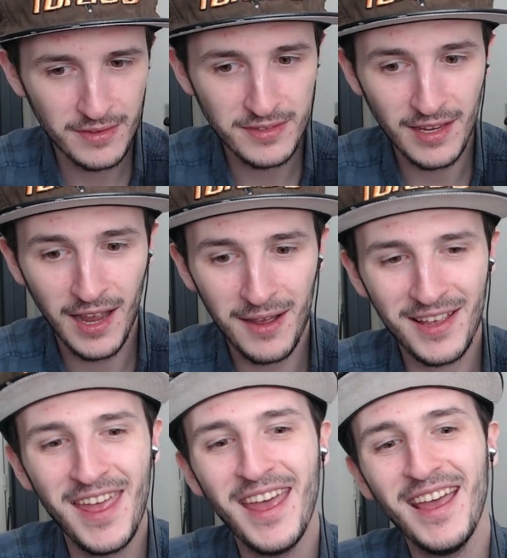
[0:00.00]
Oh,
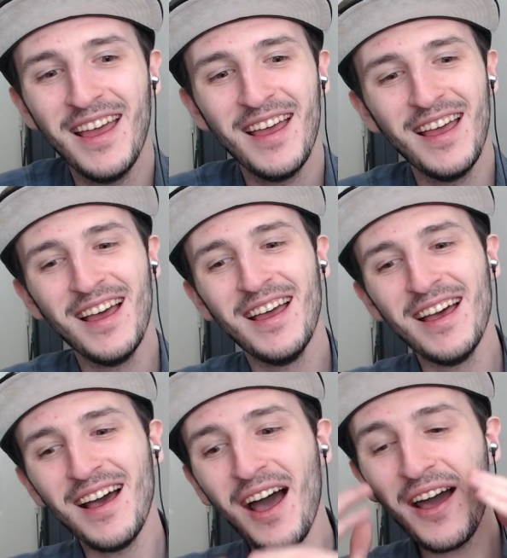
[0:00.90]

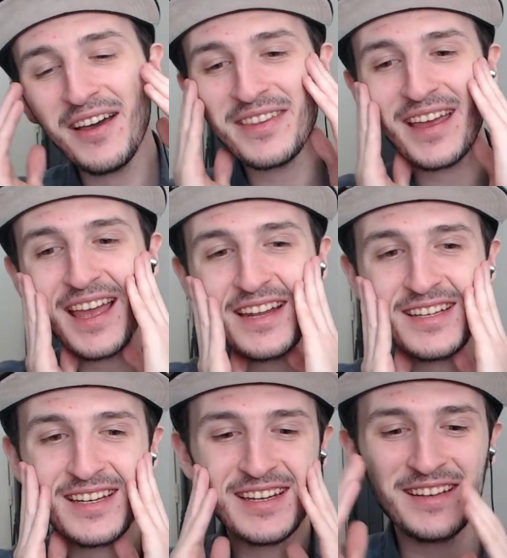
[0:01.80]
they
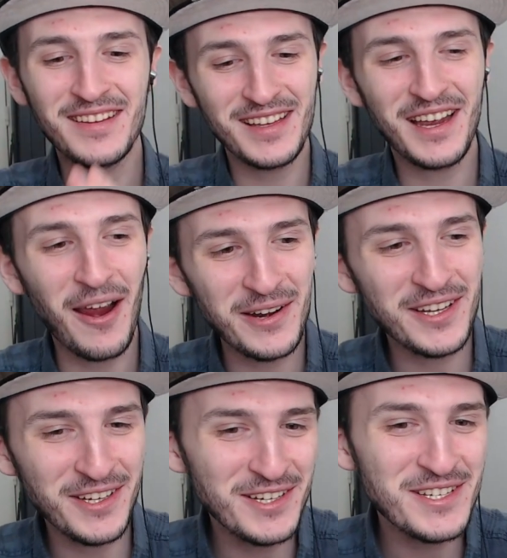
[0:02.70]
added in the Karin
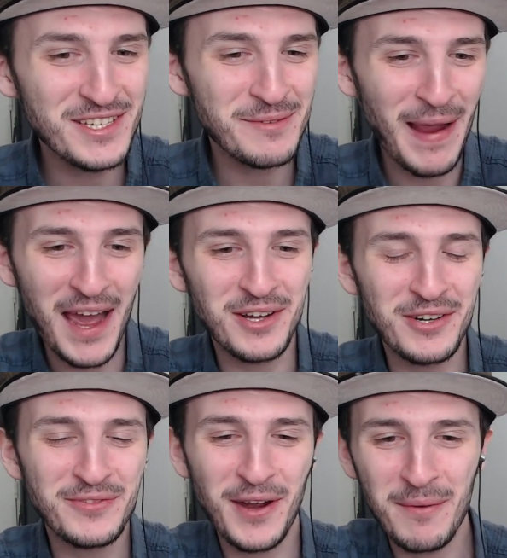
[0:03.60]
and Yuzu
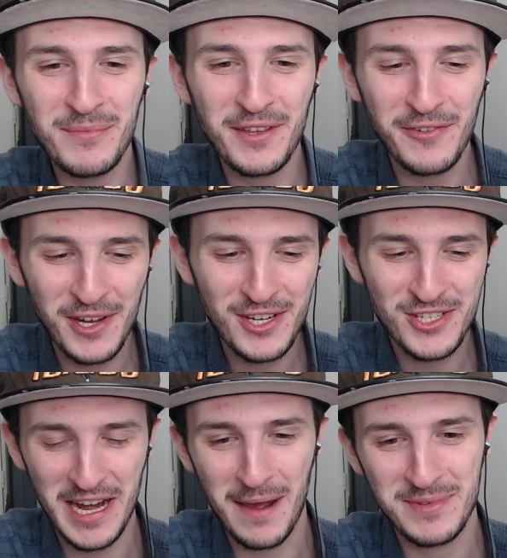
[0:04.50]
panel from the first
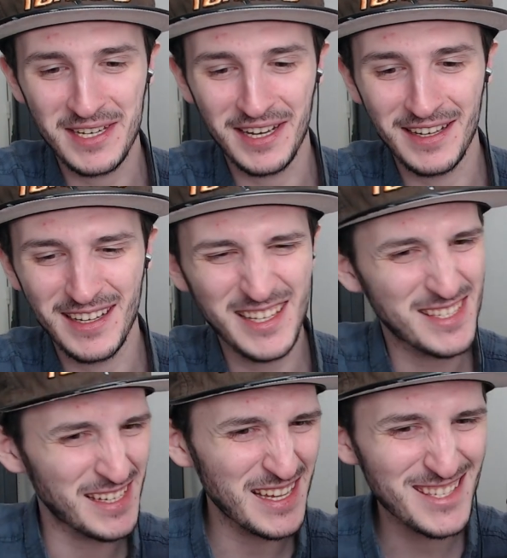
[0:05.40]
chapter
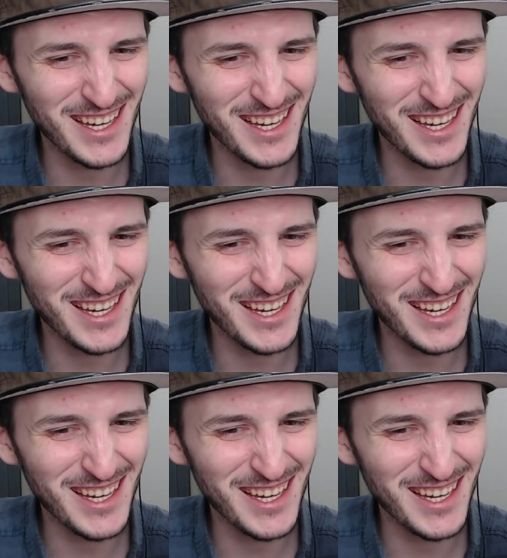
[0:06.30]
into this,